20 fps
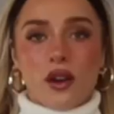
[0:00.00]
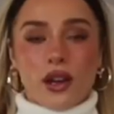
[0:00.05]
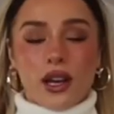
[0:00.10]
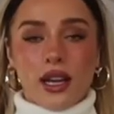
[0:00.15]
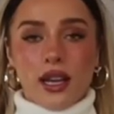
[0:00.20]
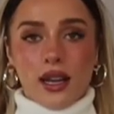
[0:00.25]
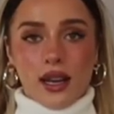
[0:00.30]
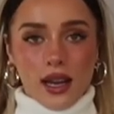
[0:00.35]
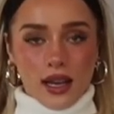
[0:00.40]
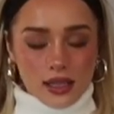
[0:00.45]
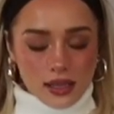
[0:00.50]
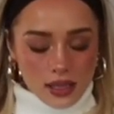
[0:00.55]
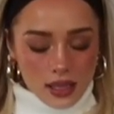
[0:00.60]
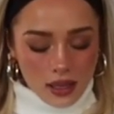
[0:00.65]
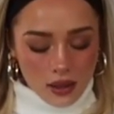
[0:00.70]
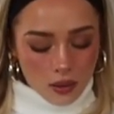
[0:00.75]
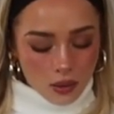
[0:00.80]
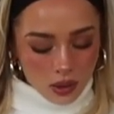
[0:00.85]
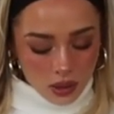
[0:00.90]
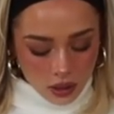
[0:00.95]
Okay, next
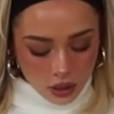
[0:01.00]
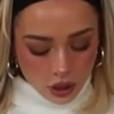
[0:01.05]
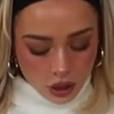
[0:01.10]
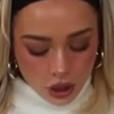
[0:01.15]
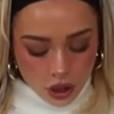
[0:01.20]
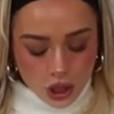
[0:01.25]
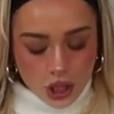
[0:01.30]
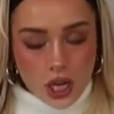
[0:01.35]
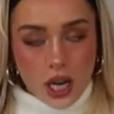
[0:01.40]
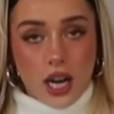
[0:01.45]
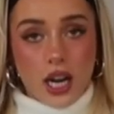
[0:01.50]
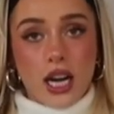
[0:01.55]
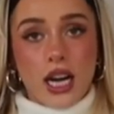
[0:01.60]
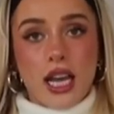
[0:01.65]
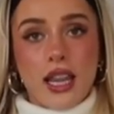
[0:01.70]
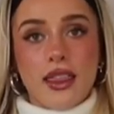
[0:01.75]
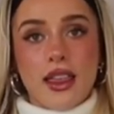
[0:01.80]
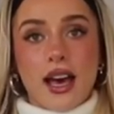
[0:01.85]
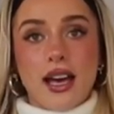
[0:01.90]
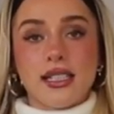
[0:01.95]
I wanted to
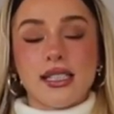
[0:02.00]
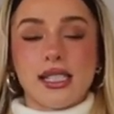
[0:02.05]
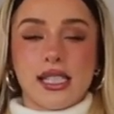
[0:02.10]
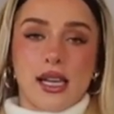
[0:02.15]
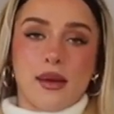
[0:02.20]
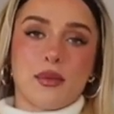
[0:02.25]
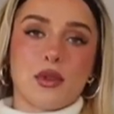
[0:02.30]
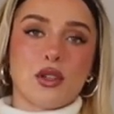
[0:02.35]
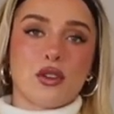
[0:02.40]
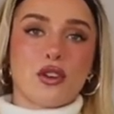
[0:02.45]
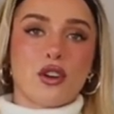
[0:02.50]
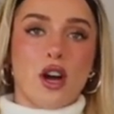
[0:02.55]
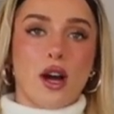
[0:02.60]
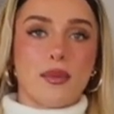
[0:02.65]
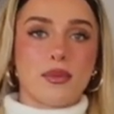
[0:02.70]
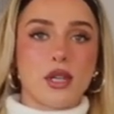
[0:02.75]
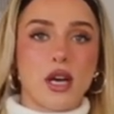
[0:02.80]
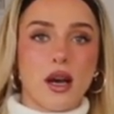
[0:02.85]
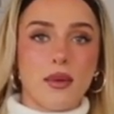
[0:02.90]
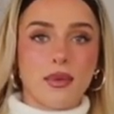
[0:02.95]
share that same little
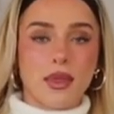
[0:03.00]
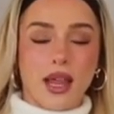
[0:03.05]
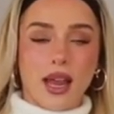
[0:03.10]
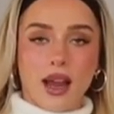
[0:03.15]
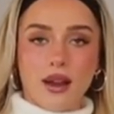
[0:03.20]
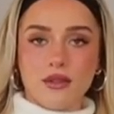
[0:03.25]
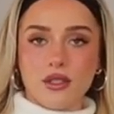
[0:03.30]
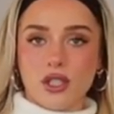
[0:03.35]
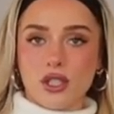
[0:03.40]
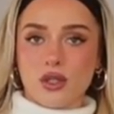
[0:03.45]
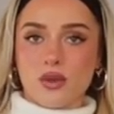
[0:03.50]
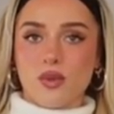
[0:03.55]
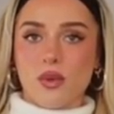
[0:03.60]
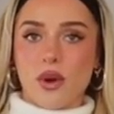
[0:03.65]
crop top that I was just